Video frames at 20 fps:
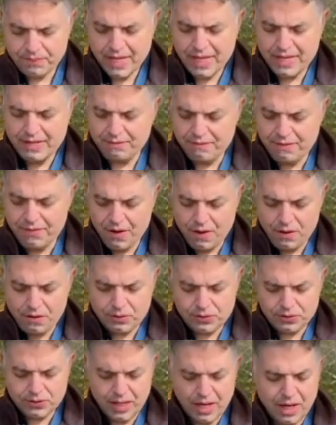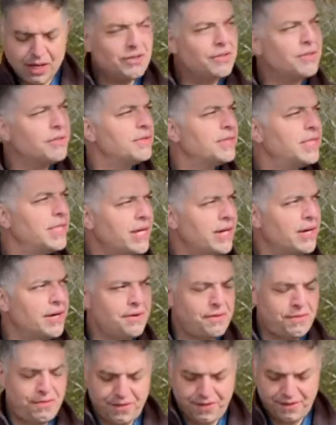and of those under the earth.